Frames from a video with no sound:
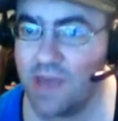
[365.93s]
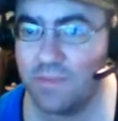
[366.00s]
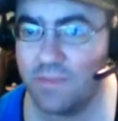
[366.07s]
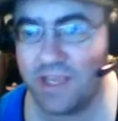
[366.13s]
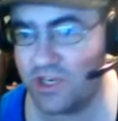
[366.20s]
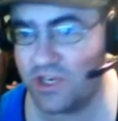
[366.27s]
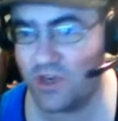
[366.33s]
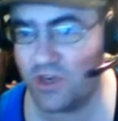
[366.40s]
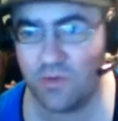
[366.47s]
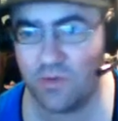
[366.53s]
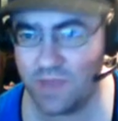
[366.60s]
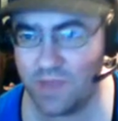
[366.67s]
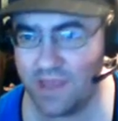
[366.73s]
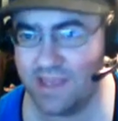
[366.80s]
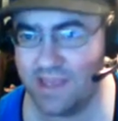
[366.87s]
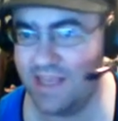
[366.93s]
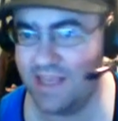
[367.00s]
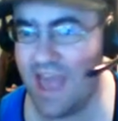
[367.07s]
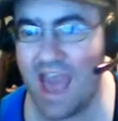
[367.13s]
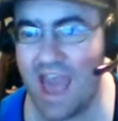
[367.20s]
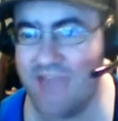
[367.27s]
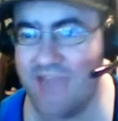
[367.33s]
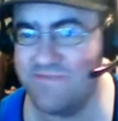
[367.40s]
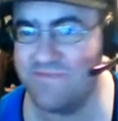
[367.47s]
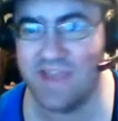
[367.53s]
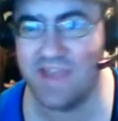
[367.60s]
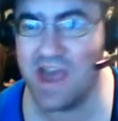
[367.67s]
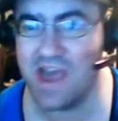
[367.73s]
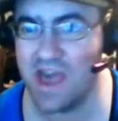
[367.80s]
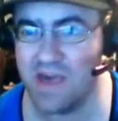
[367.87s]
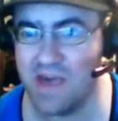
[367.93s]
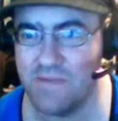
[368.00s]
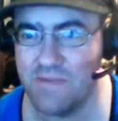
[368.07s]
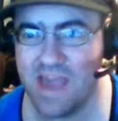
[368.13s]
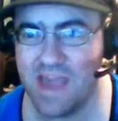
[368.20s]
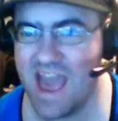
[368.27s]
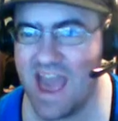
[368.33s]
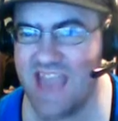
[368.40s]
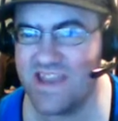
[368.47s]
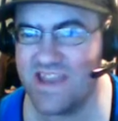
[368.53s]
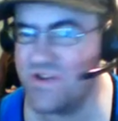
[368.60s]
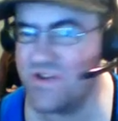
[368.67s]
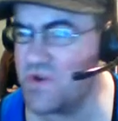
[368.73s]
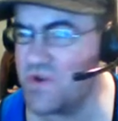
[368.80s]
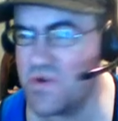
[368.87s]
please show me, because I'm dumb. I don't